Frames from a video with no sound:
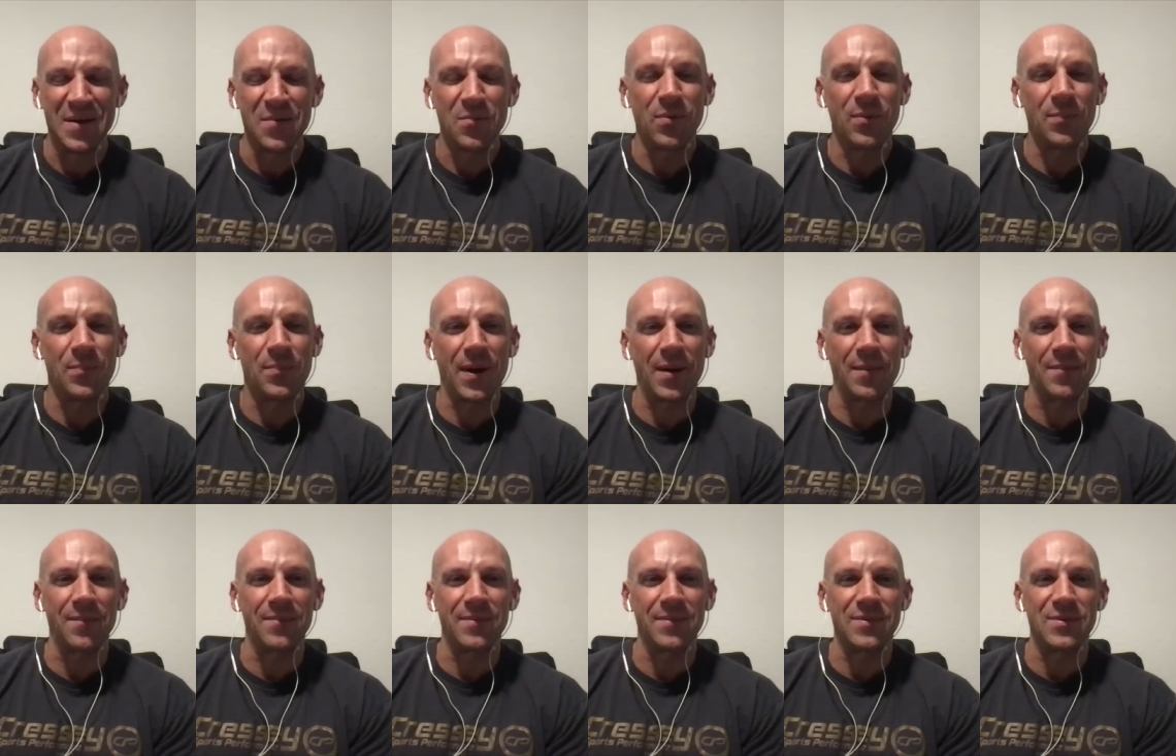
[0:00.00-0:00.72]
Well, but
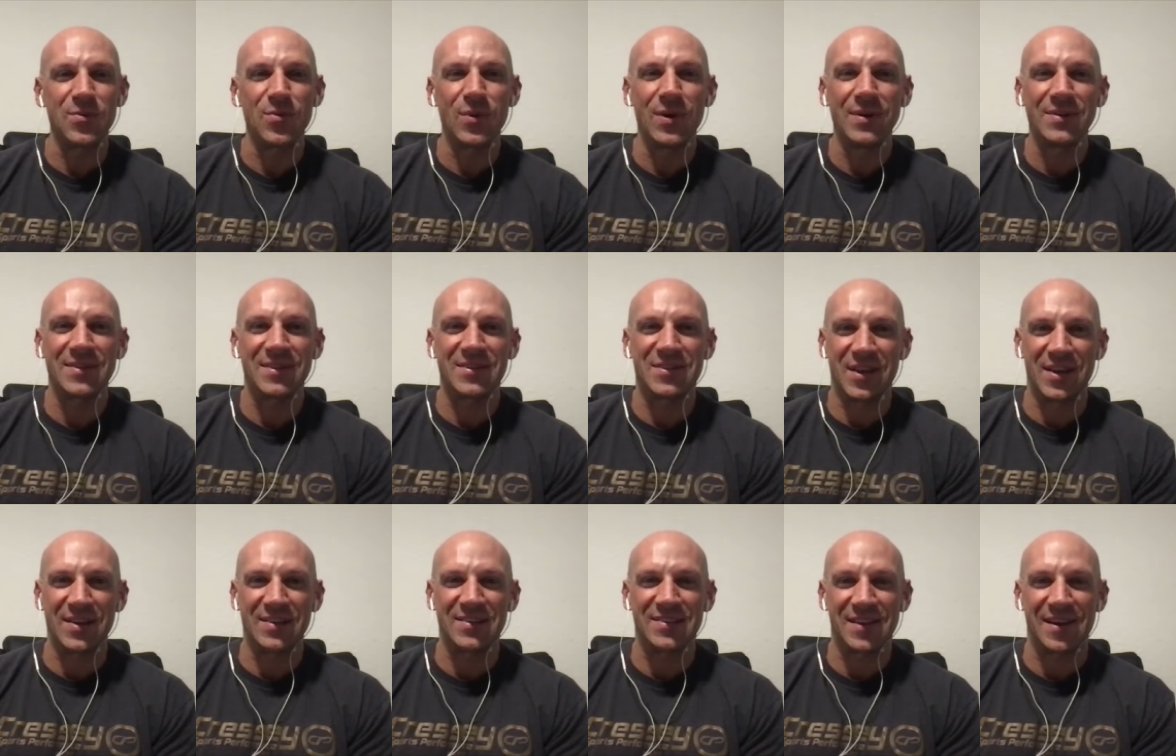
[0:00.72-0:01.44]
am you went to
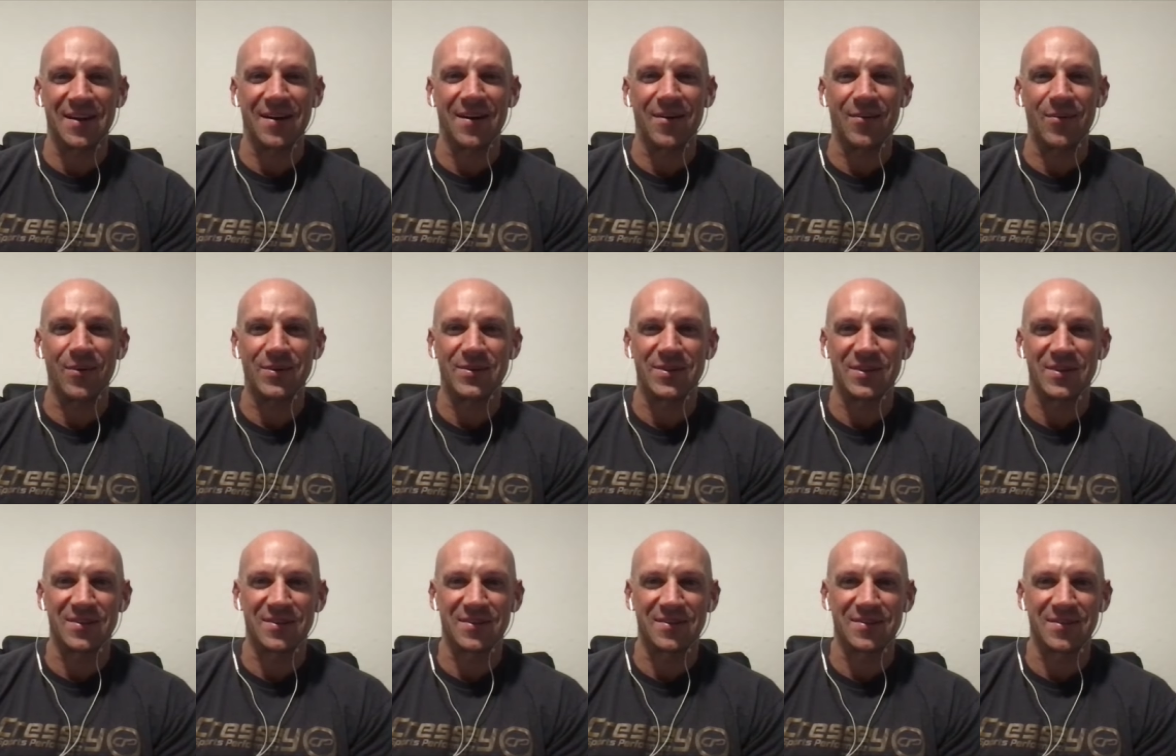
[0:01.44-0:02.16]
Jay Sarah, which
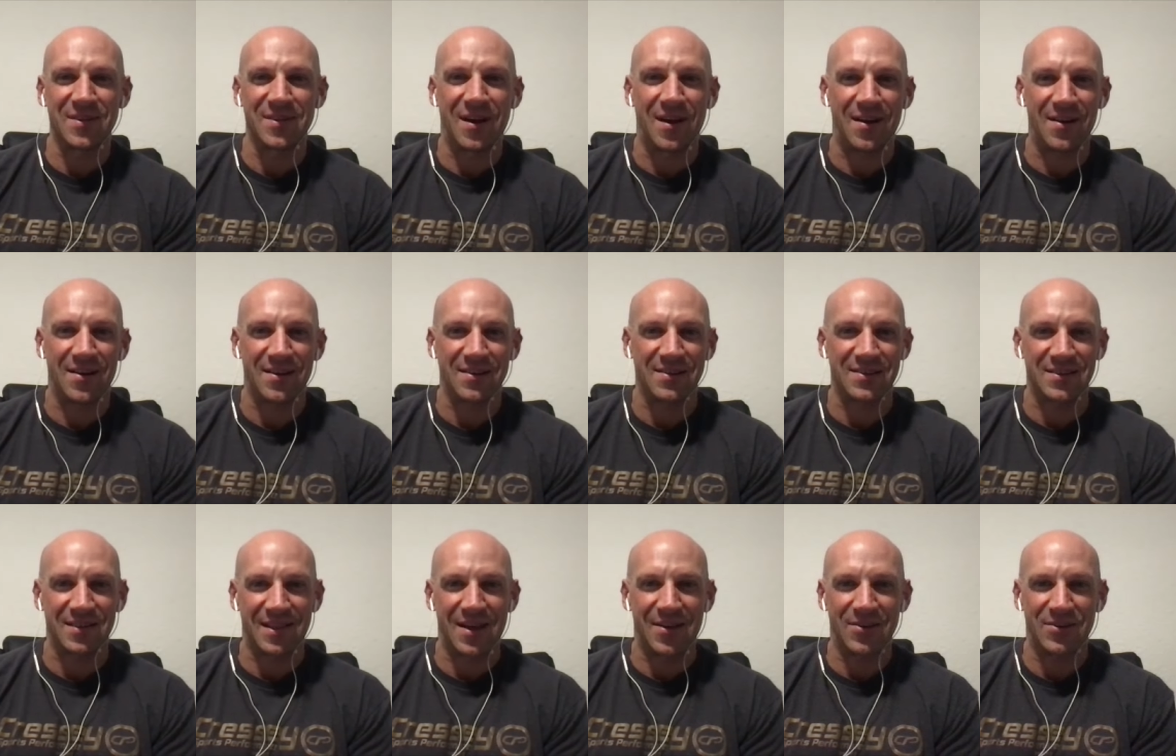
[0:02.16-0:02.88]
is not a
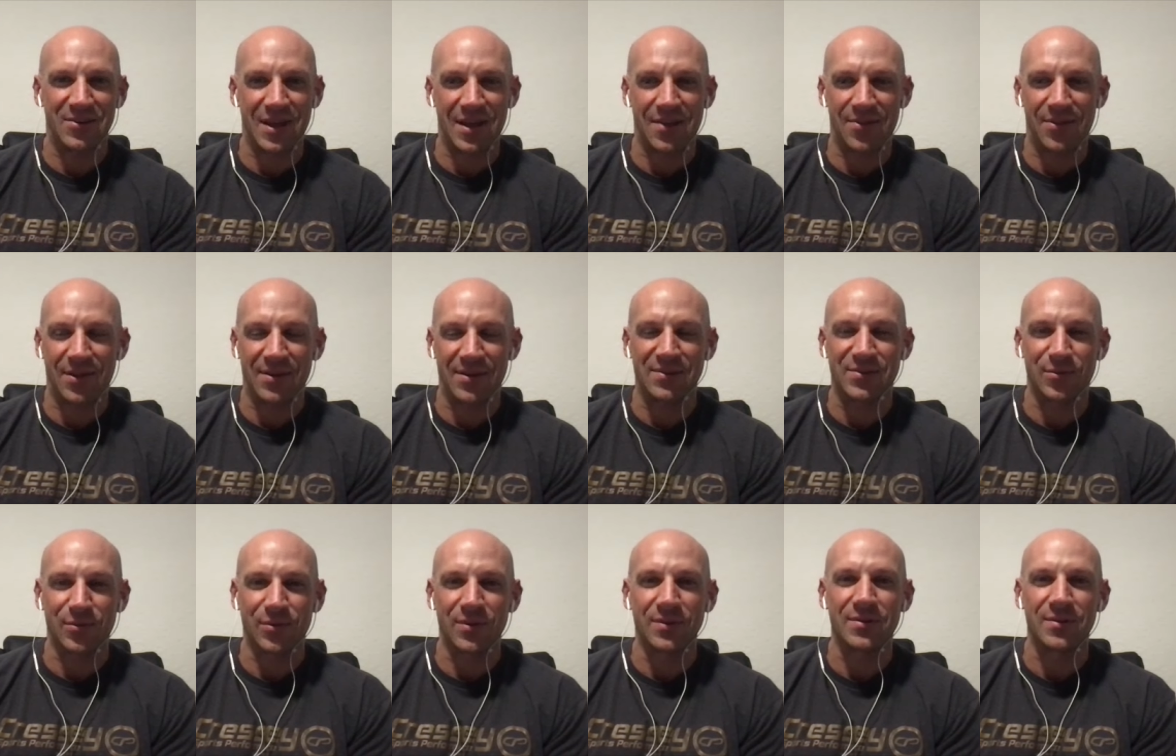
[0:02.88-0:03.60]
slouch athletic
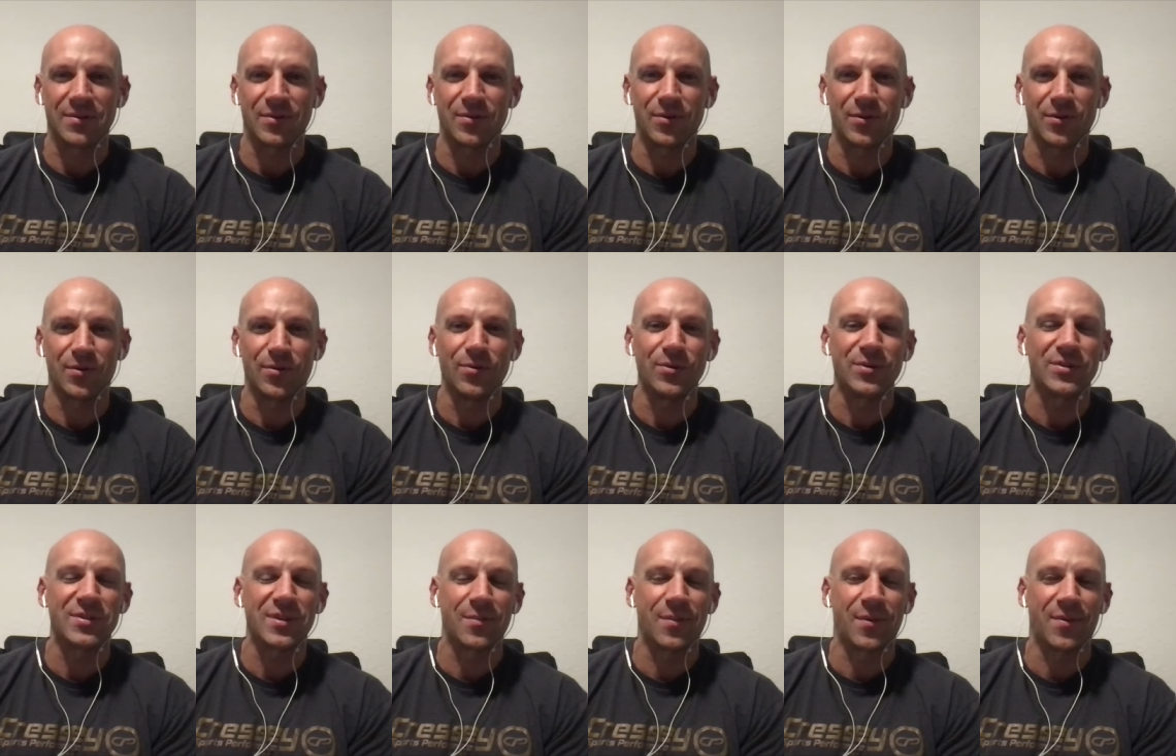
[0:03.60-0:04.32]
school. Who, who are
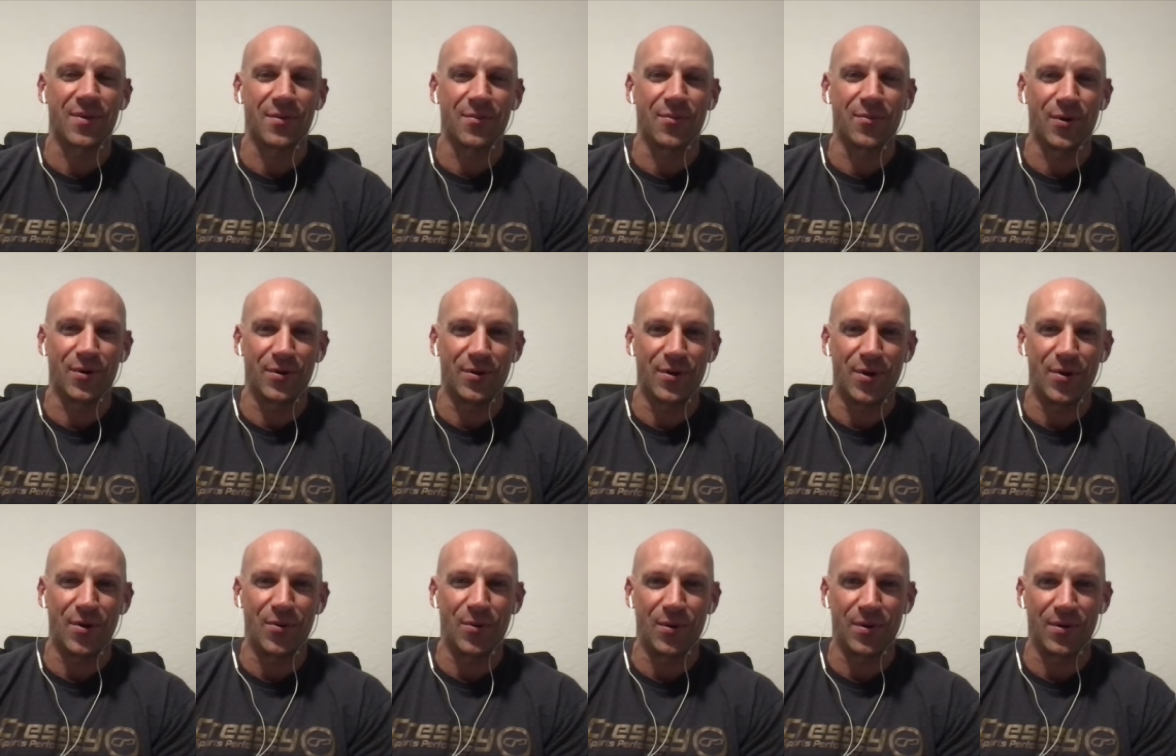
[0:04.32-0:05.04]
some of the more
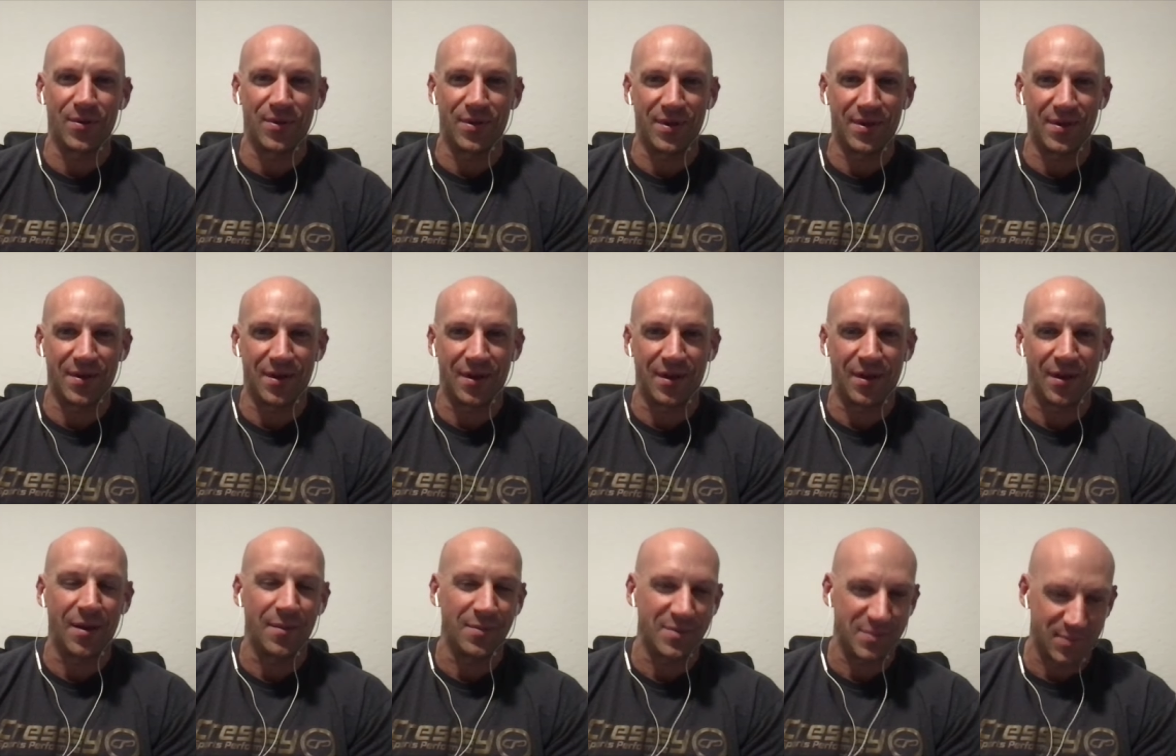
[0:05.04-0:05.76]
noteworthy
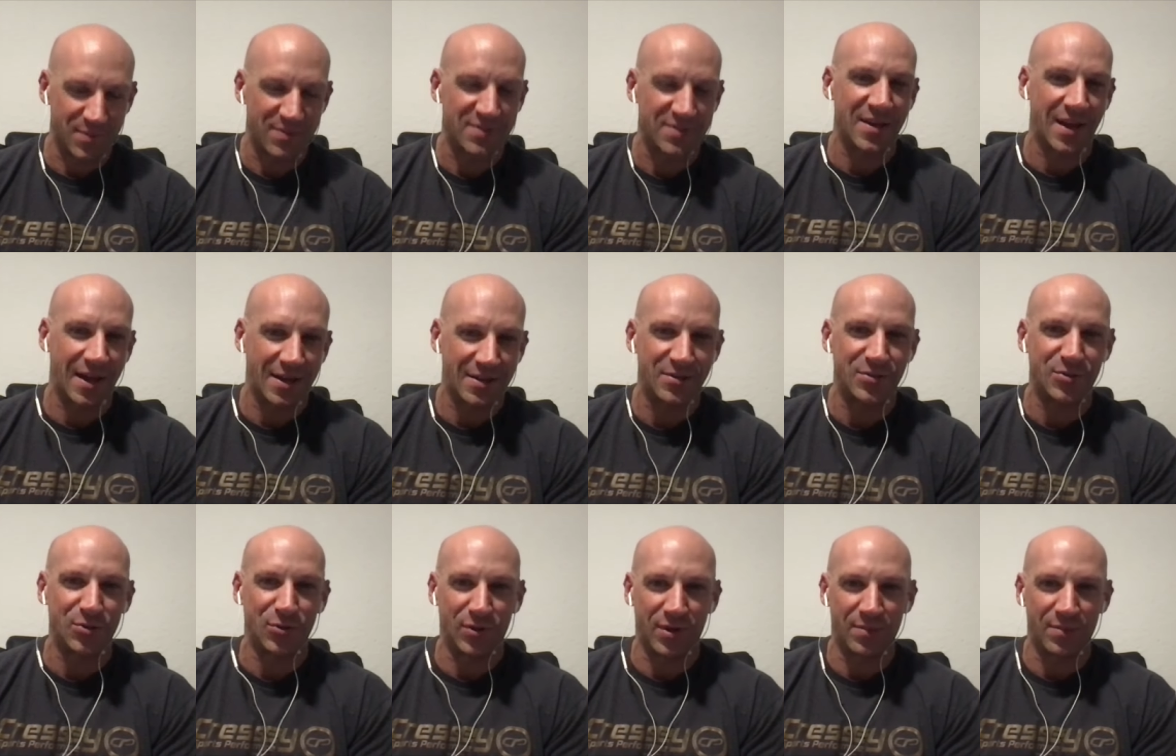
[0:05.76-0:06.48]
alums besides
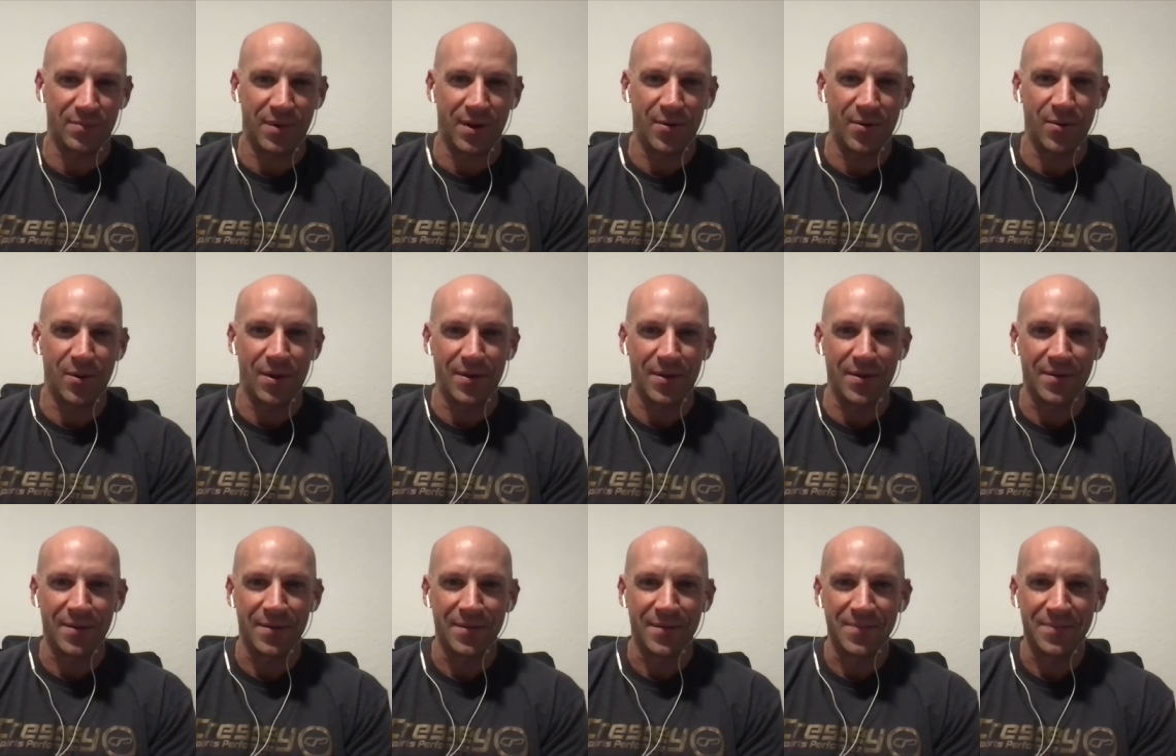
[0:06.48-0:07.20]
Julian
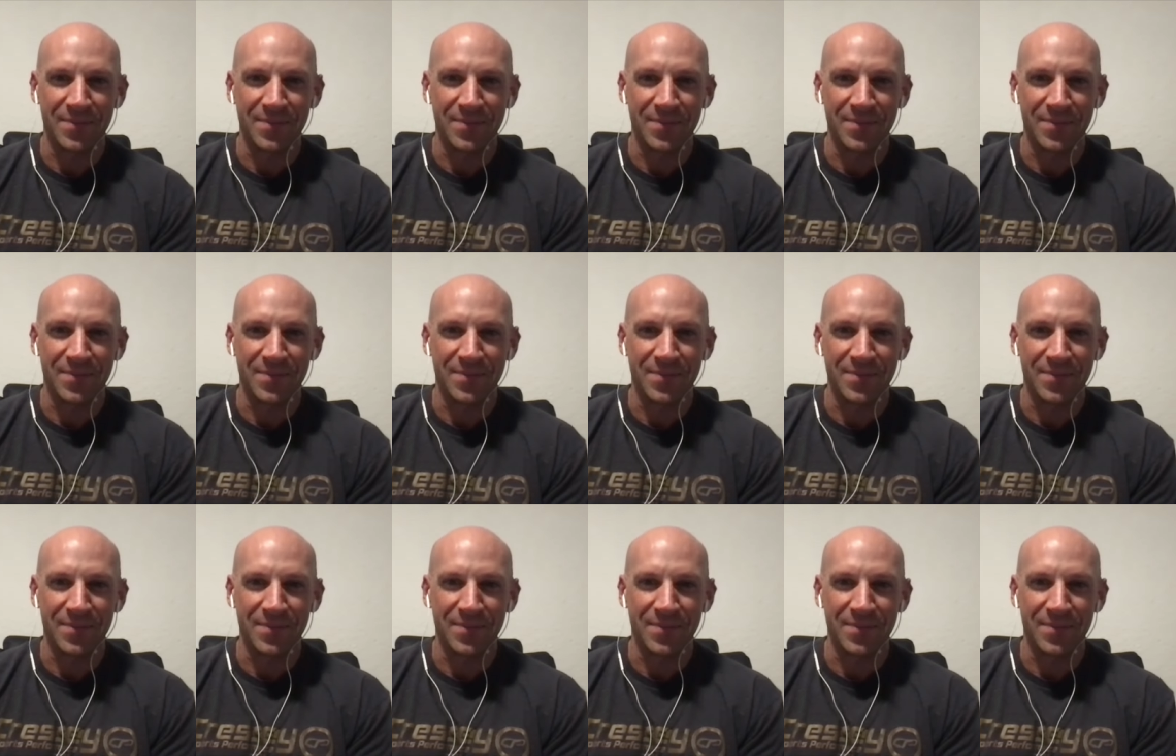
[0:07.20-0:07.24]
Merryweather?